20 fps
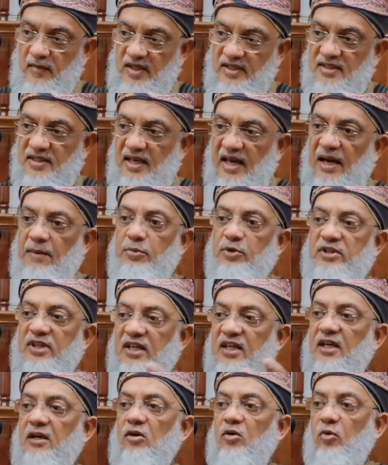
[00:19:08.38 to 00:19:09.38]
It's a
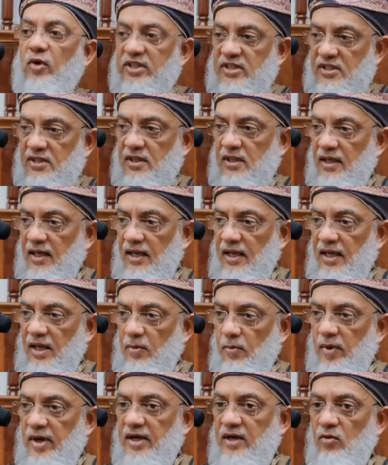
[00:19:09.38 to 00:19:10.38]
hypothetical question,
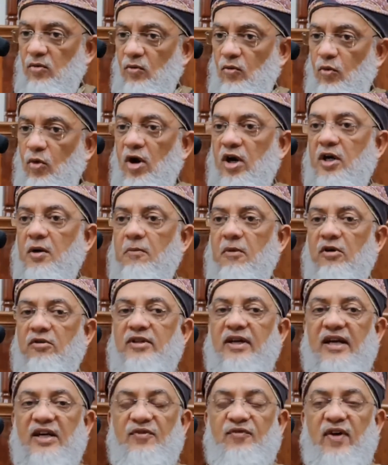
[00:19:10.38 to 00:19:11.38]
but what
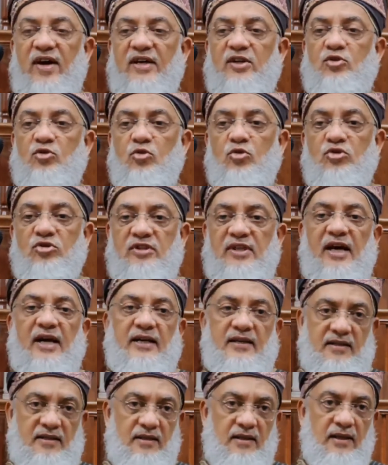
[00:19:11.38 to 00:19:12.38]
about that? If I choose
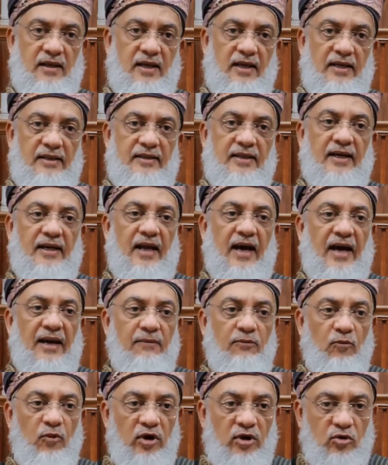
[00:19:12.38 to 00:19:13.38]
that I
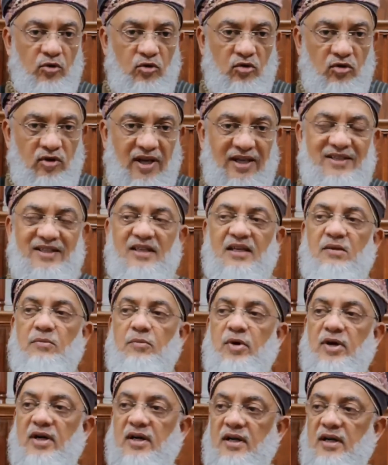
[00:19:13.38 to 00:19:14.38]
am going to do
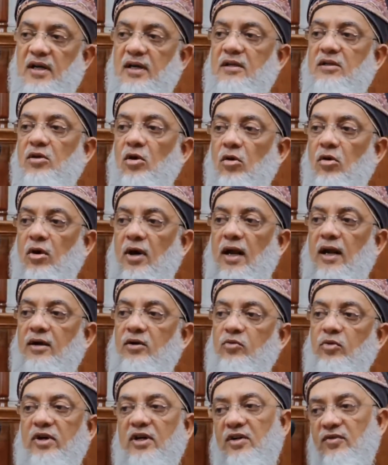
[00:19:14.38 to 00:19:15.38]
nothing but read the
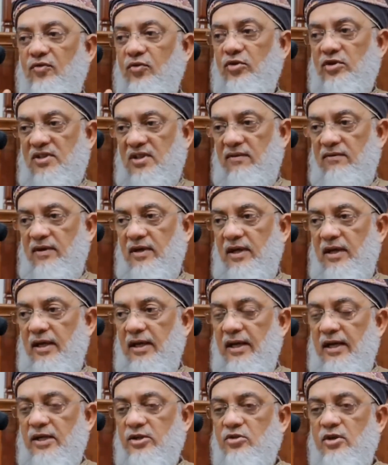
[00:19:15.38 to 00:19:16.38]
Quran 24/7.
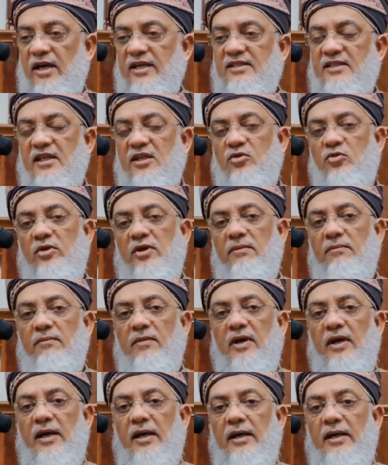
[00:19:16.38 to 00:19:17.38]
So I said to
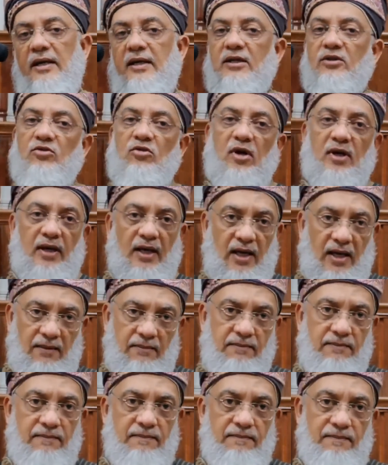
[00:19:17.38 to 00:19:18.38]
him, it is not haram,